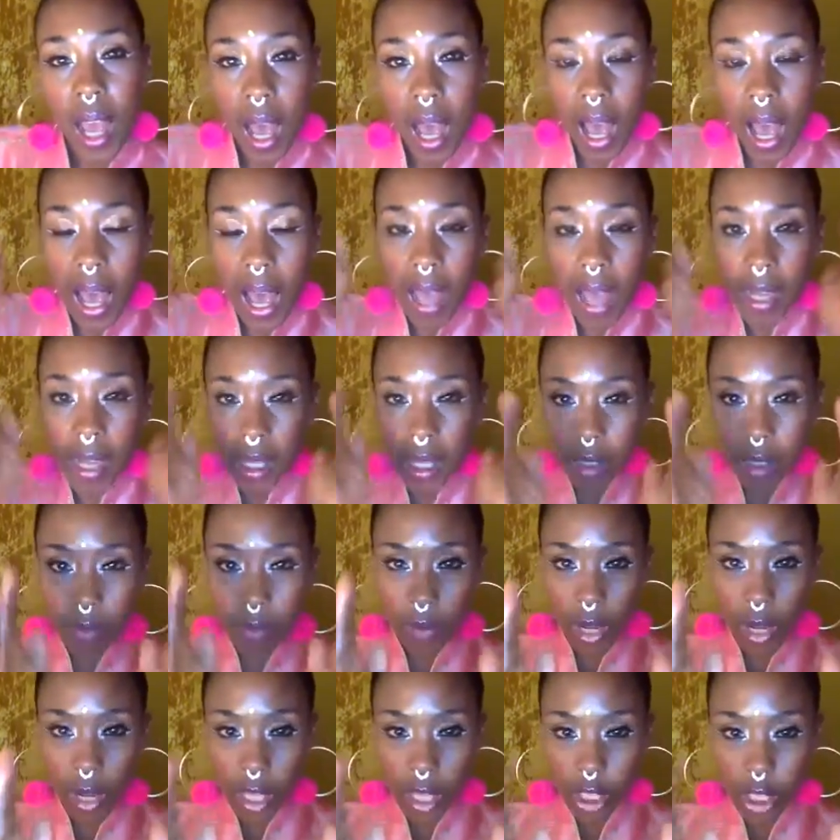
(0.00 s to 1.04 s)
I
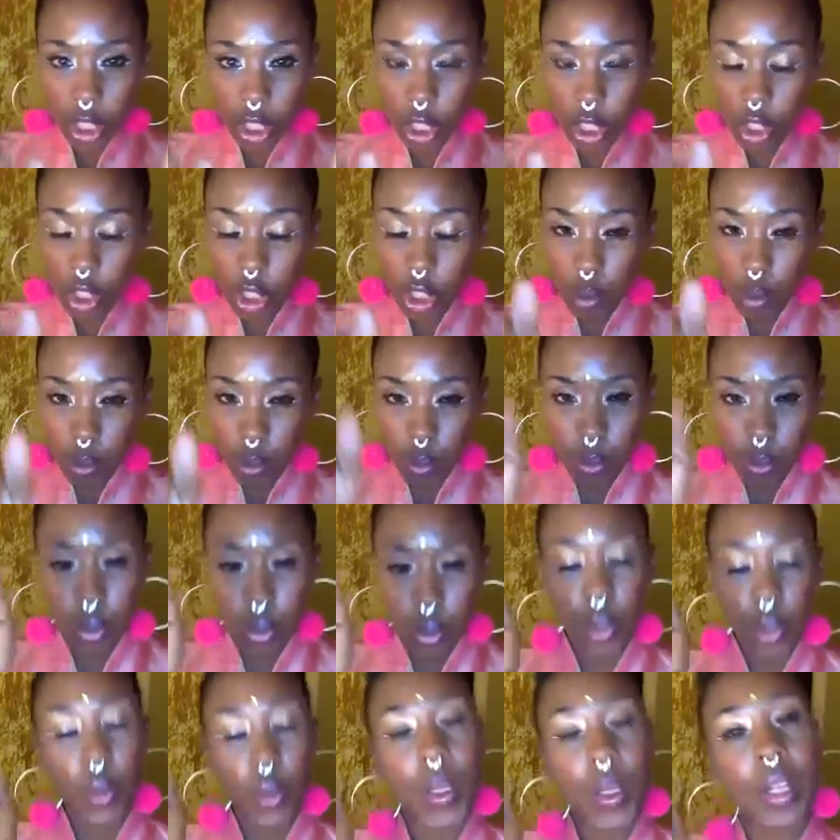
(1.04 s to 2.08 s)
invite you
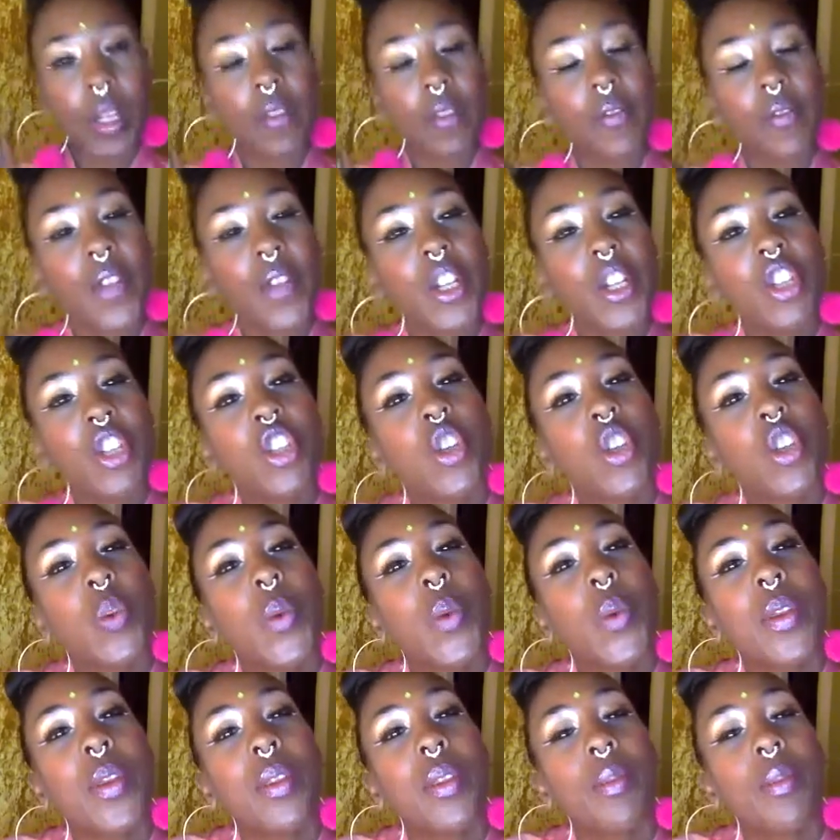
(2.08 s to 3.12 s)
to adventure
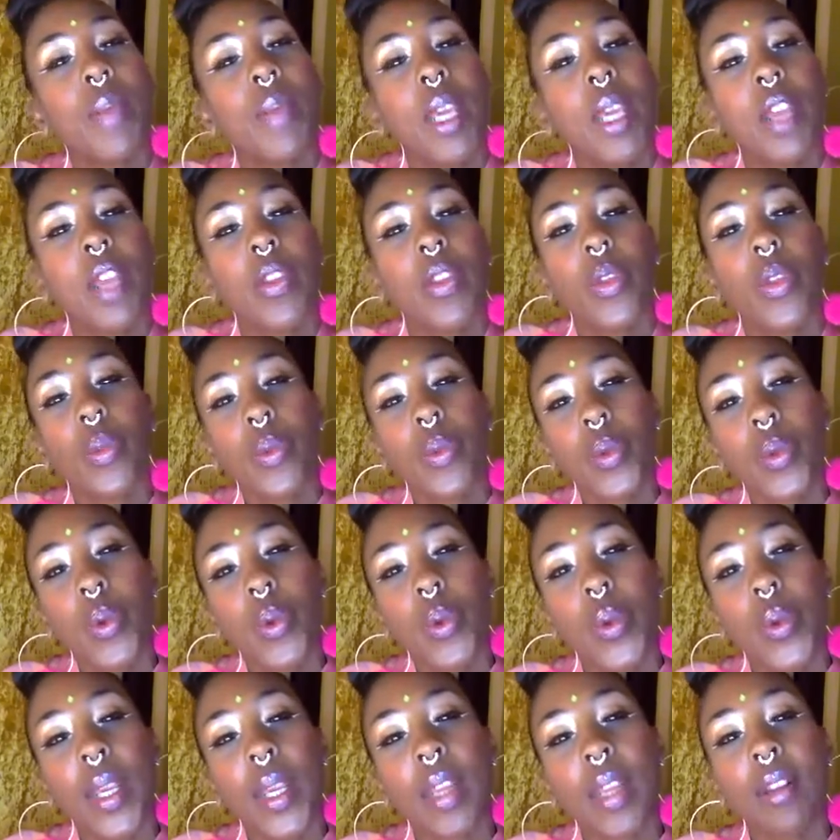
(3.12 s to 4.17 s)
with me
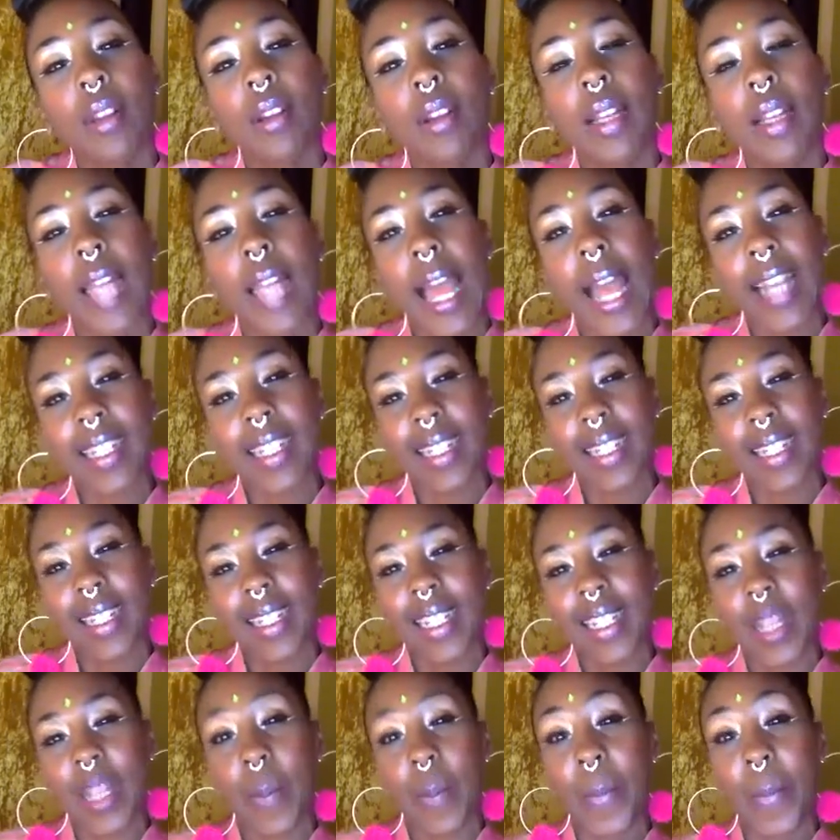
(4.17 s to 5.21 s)
through intergalactic
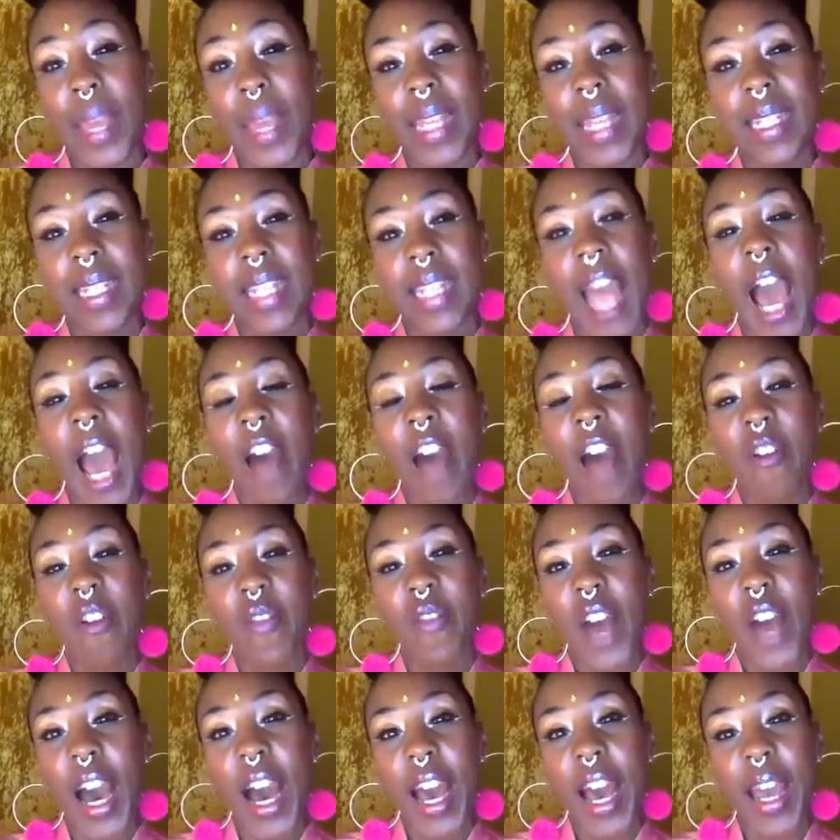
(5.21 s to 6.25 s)
space
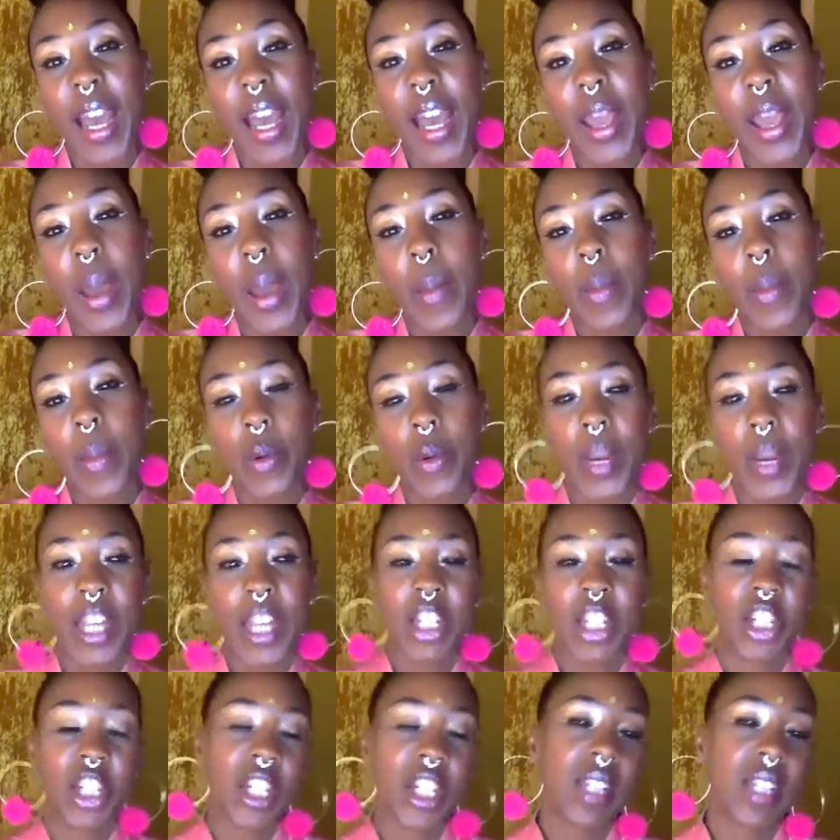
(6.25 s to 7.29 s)

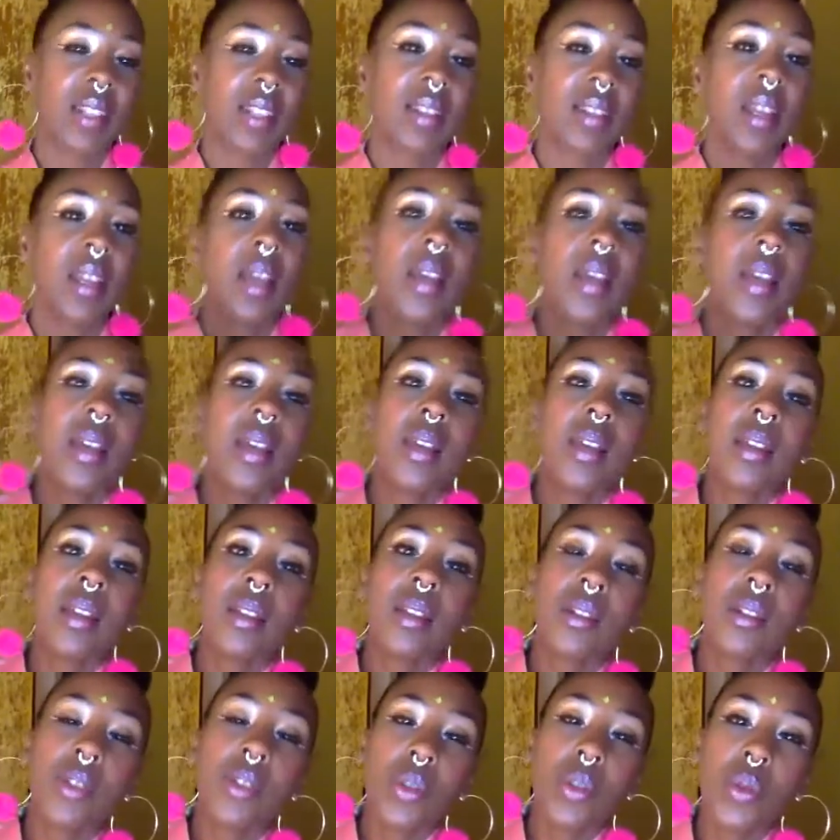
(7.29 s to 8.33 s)
vibrations,
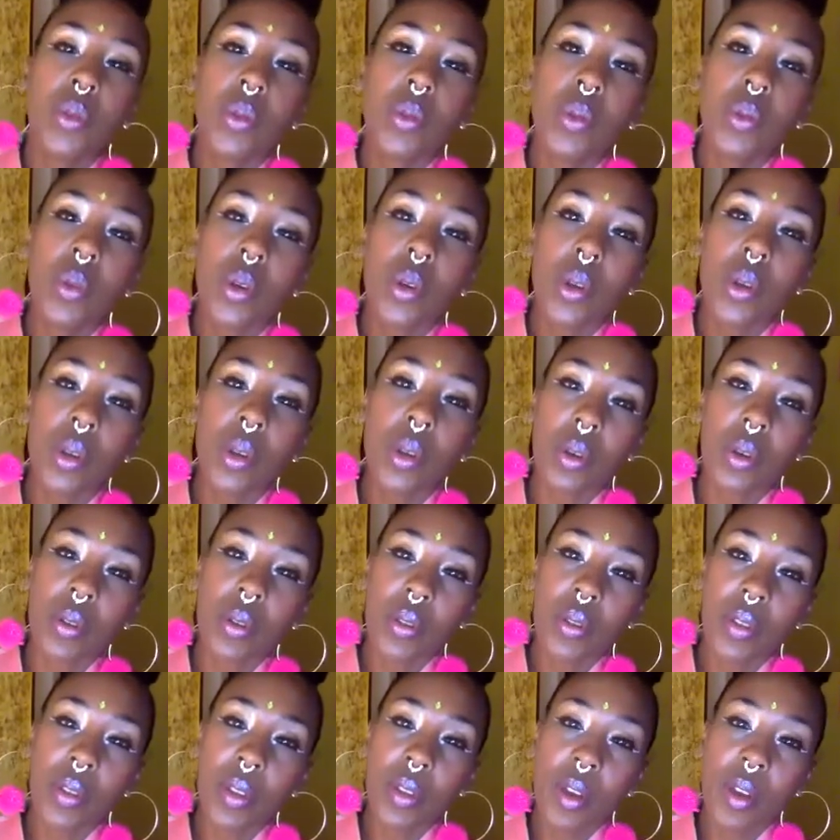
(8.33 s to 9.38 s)
new
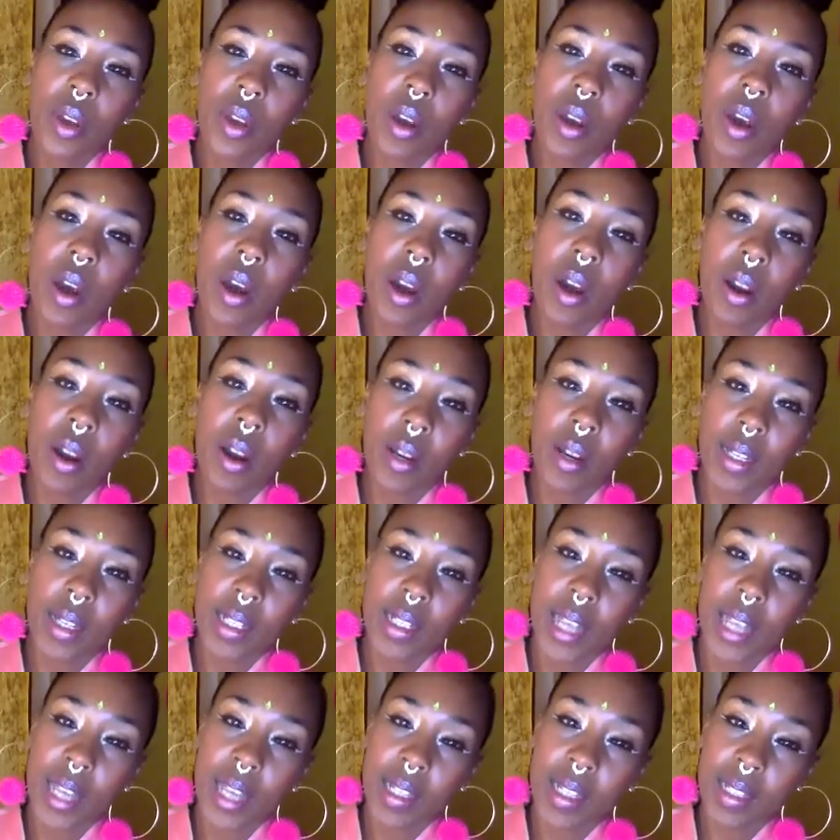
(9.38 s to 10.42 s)
Earth
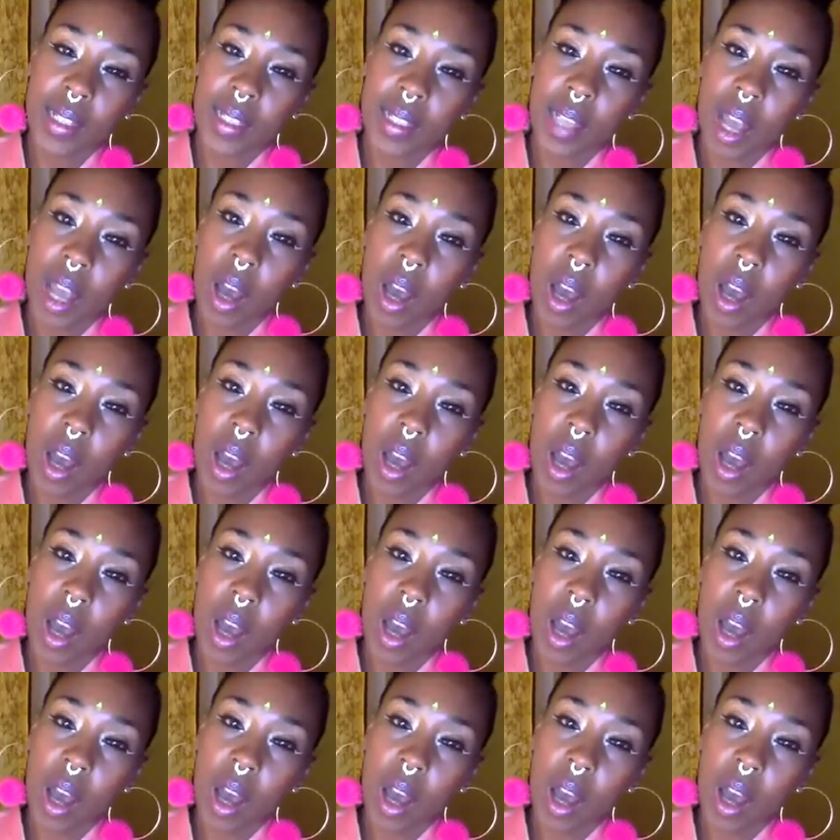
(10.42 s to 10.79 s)
architects